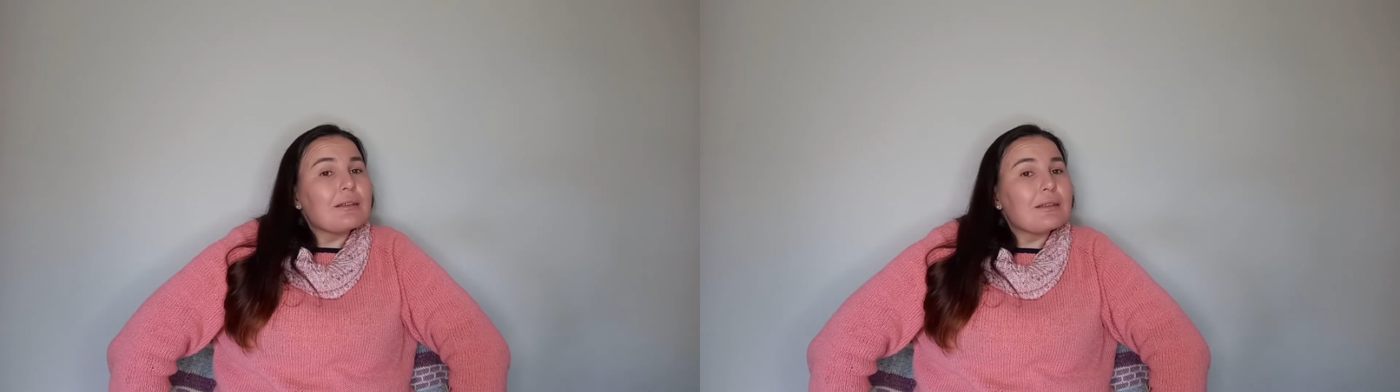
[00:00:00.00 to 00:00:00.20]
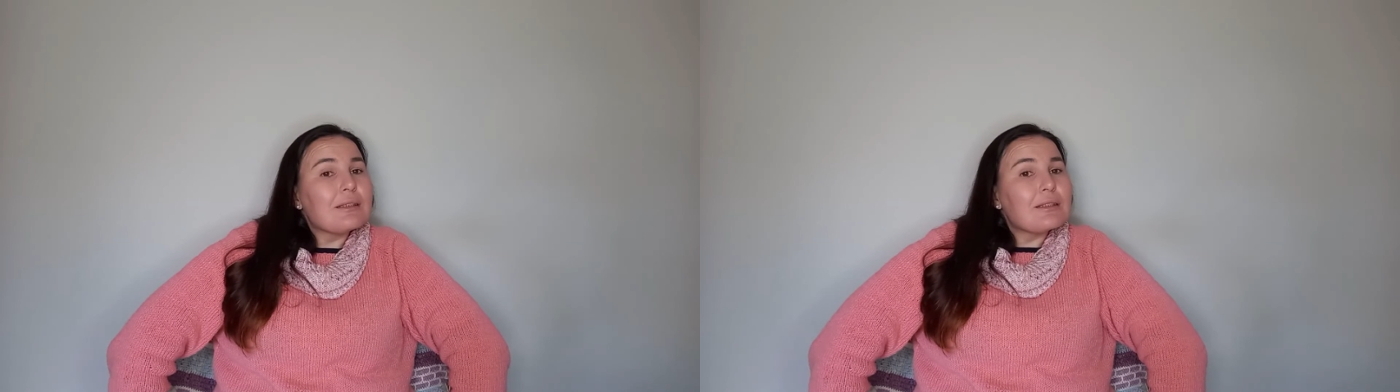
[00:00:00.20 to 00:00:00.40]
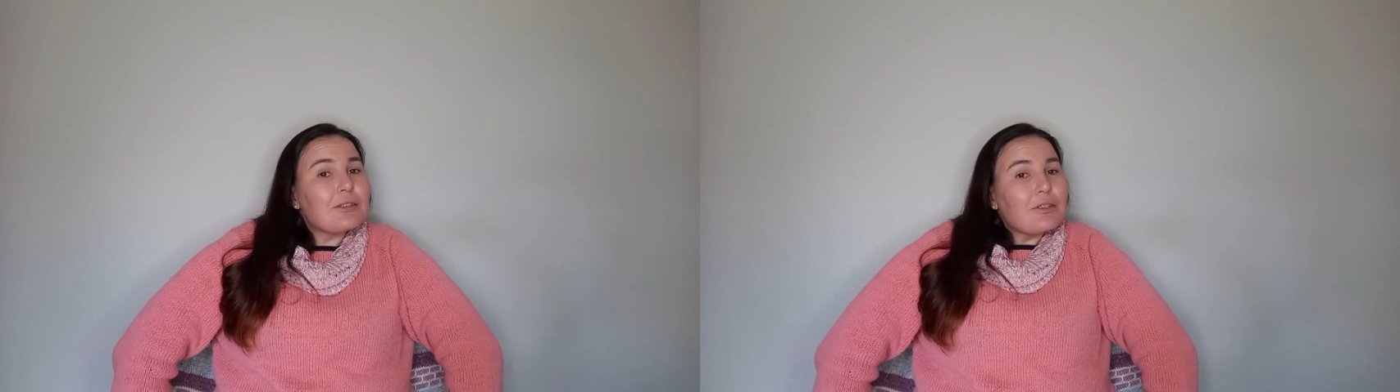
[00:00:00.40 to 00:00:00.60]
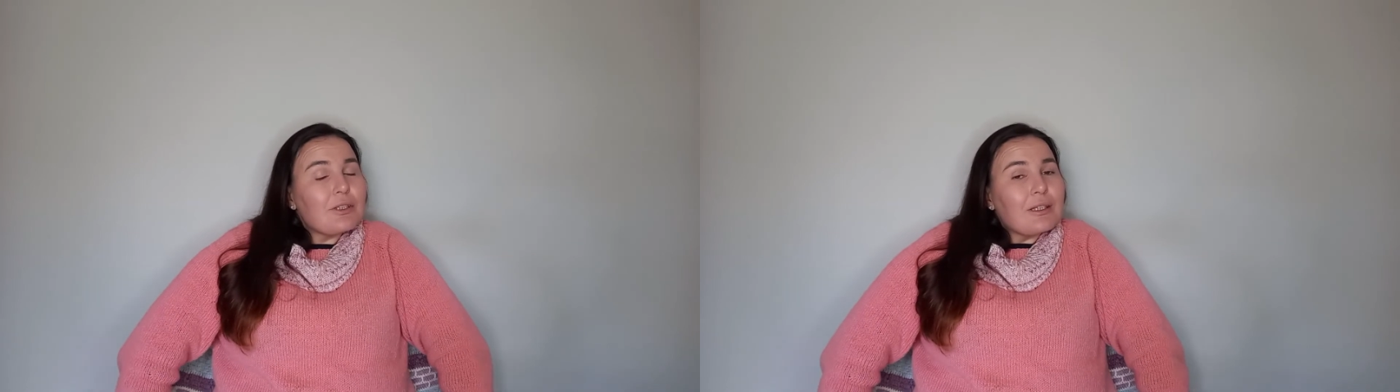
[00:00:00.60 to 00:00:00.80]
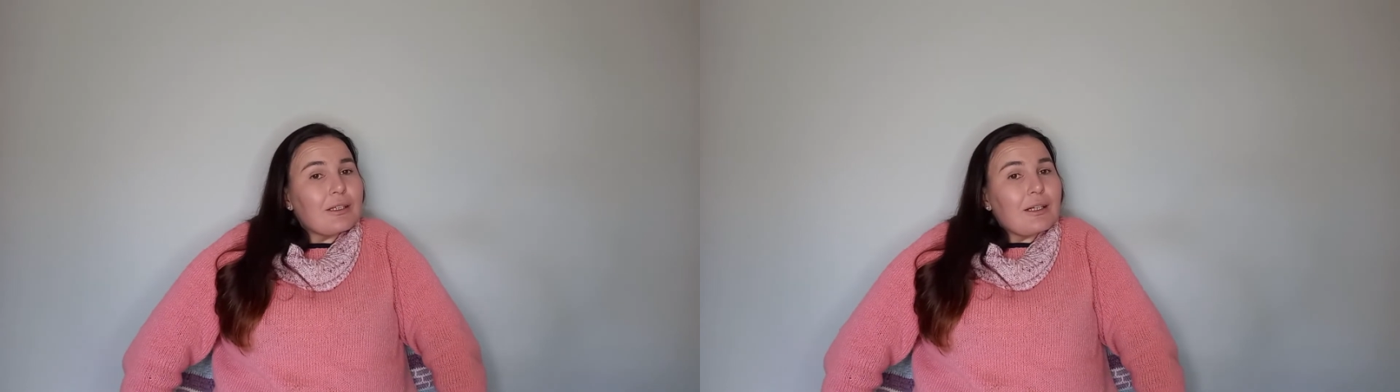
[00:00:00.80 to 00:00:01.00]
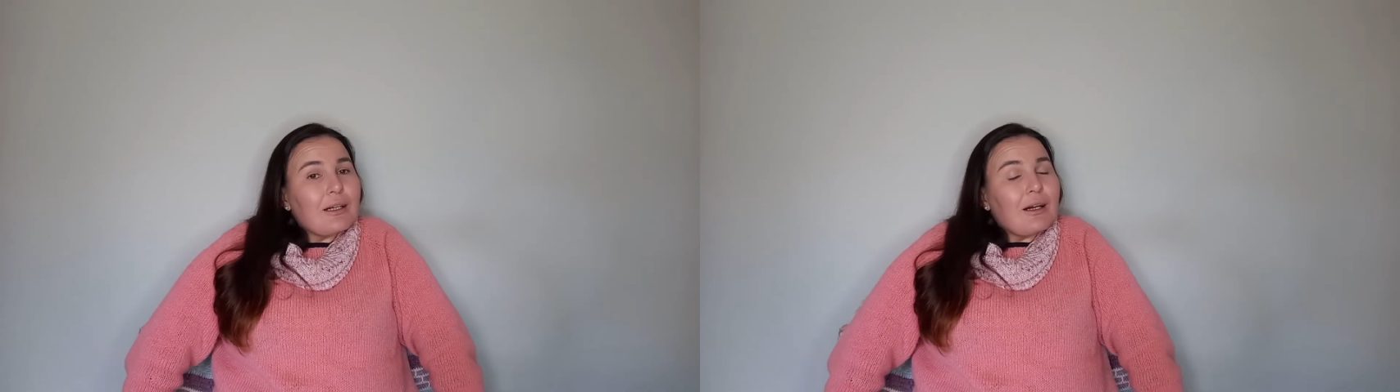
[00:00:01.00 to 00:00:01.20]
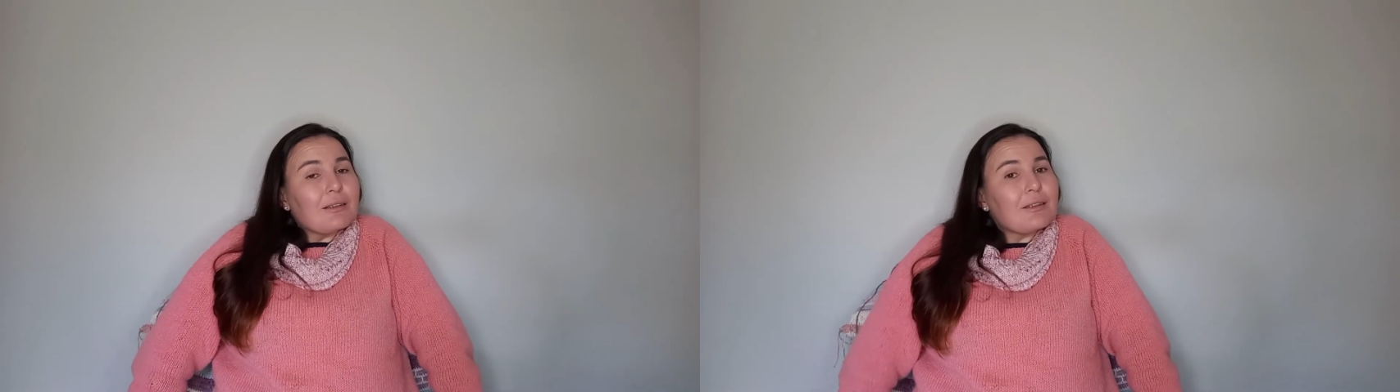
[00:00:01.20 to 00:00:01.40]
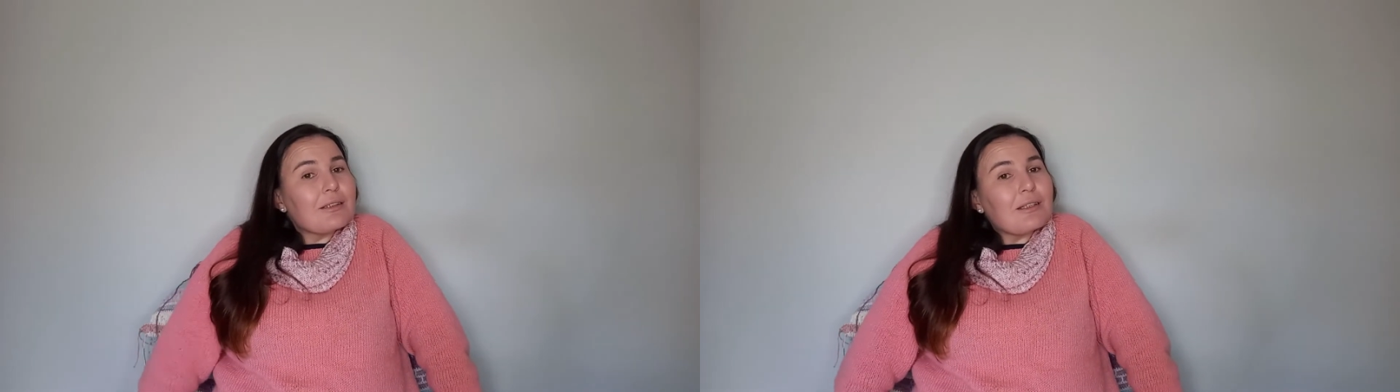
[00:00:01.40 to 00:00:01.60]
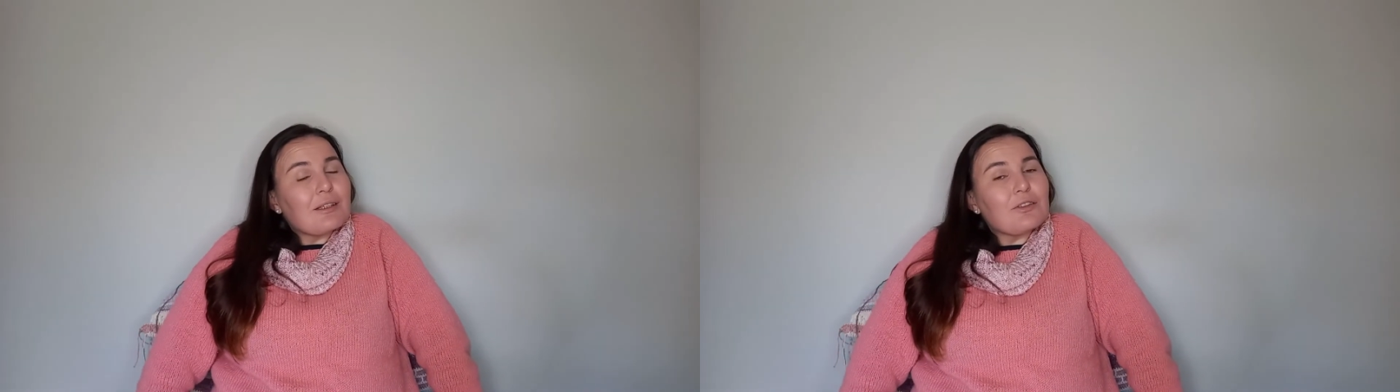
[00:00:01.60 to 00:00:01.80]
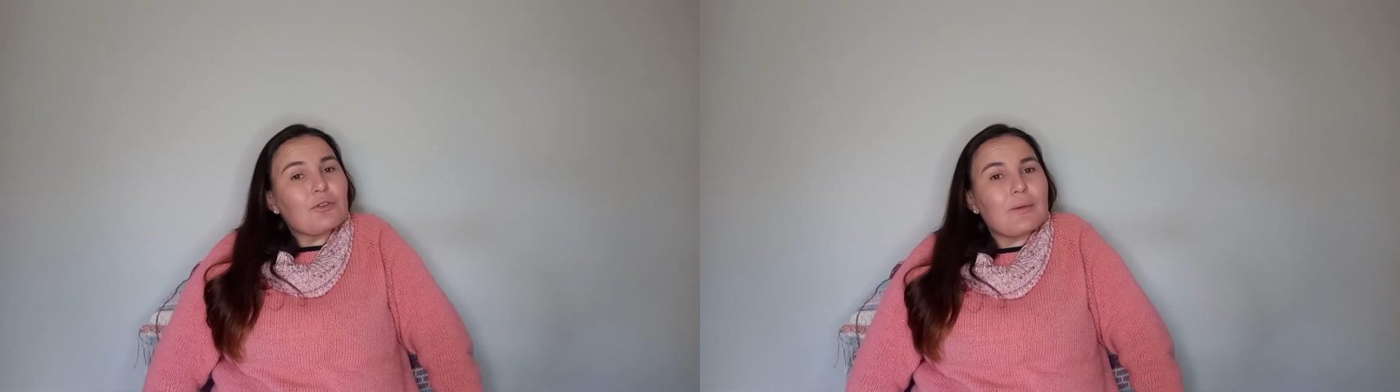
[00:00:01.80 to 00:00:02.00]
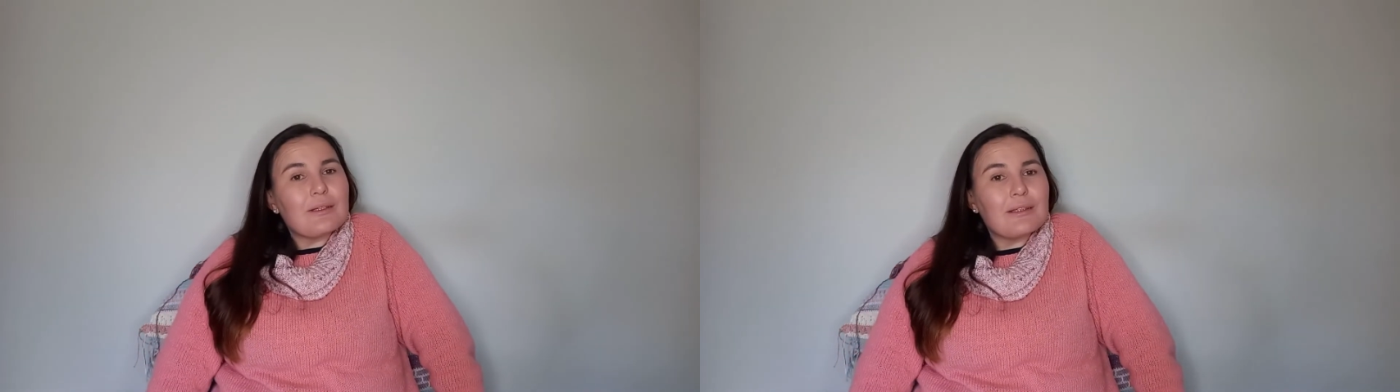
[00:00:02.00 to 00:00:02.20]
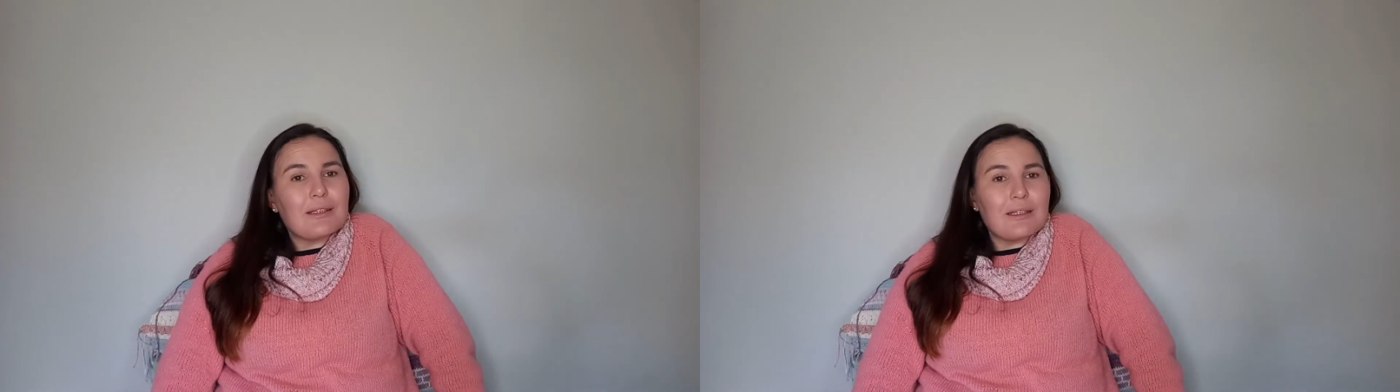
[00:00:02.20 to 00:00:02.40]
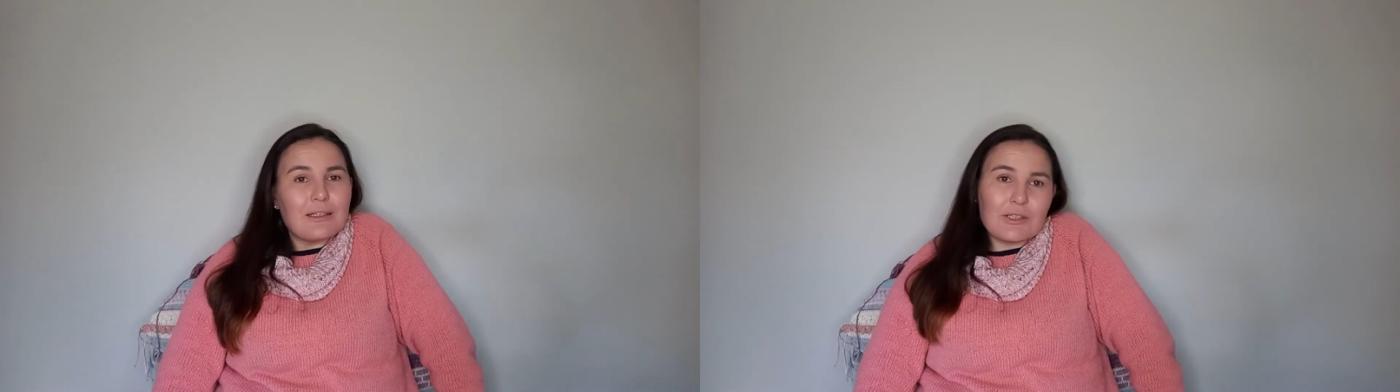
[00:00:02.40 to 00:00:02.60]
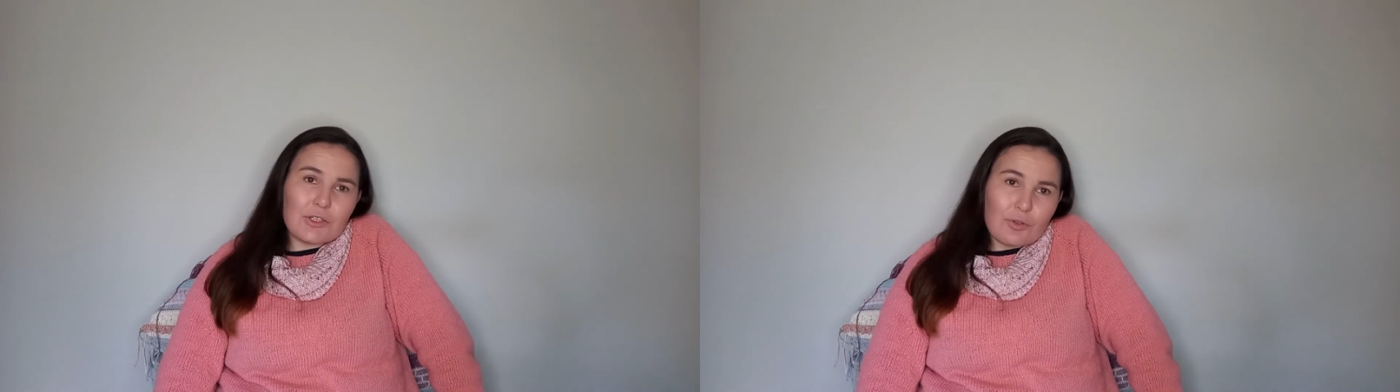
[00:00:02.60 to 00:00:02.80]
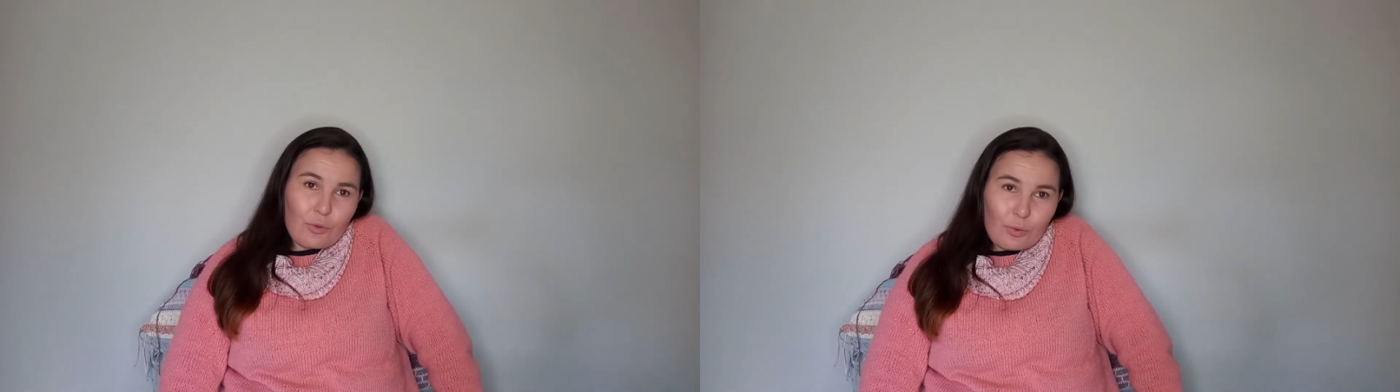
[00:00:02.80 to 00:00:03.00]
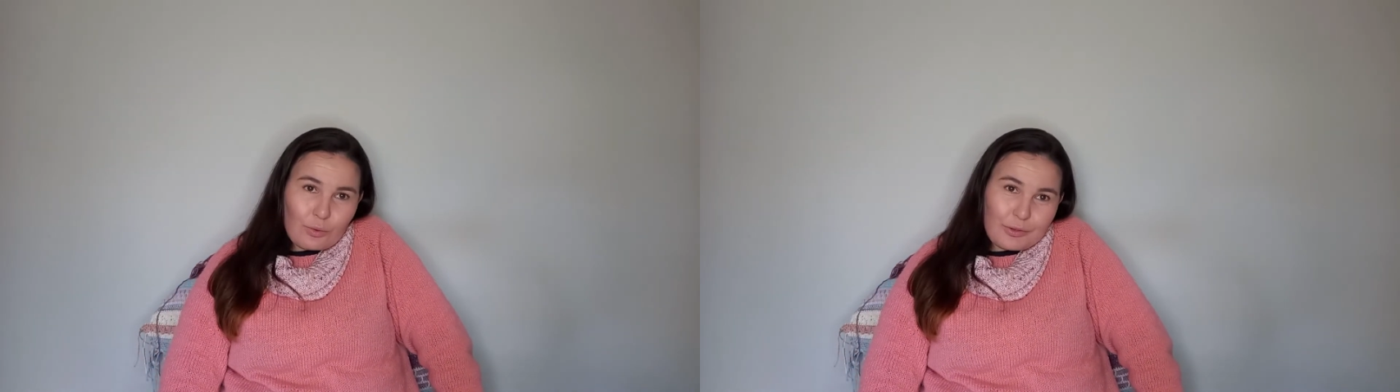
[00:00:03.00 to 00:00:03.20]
is turning 120 years old,